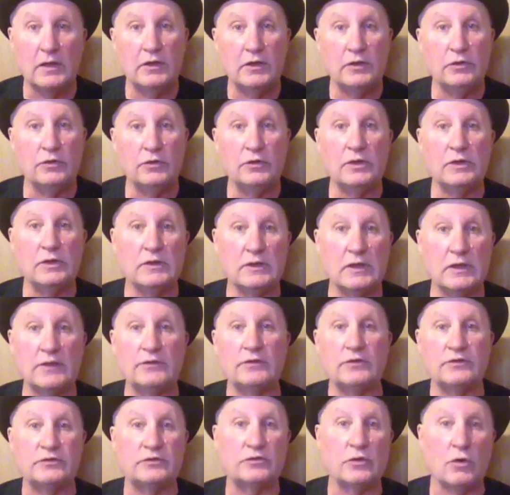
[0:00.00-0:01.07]
you didn't let
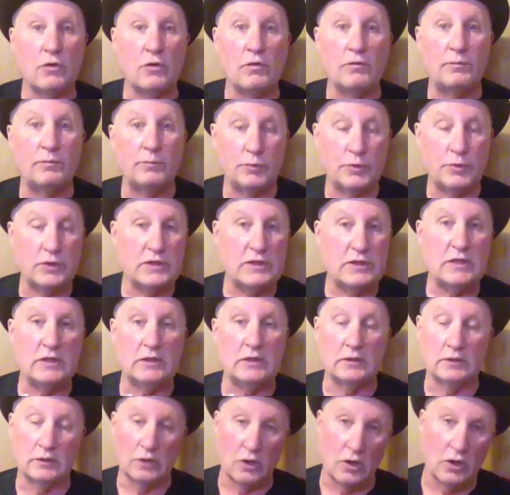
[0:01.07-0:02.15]
the stove
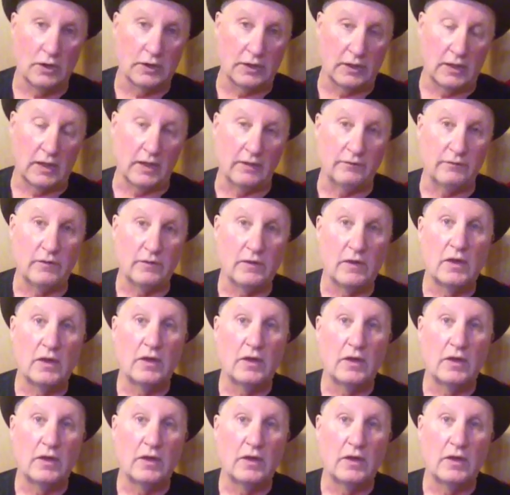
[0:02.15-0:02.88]
preheat long enough